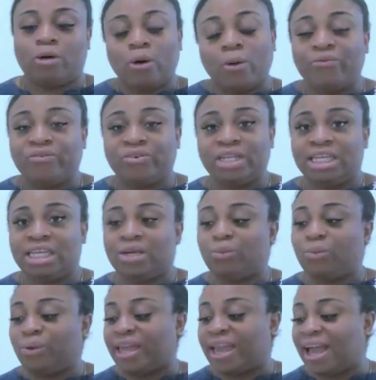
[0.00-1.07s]
Hopefully
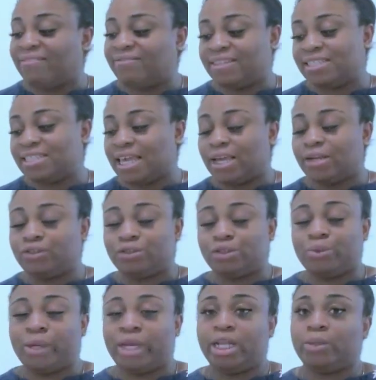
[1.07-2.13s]
we have this
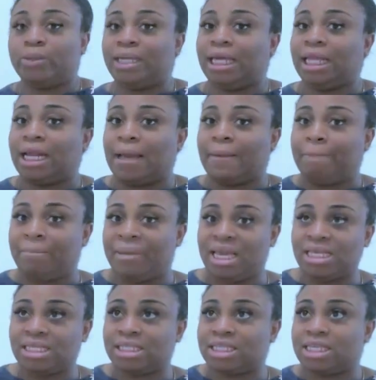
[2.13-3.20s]
entryway looking
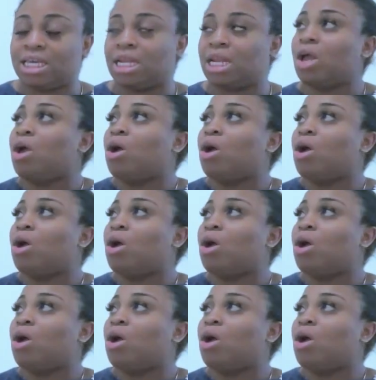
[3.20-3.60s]
amazing.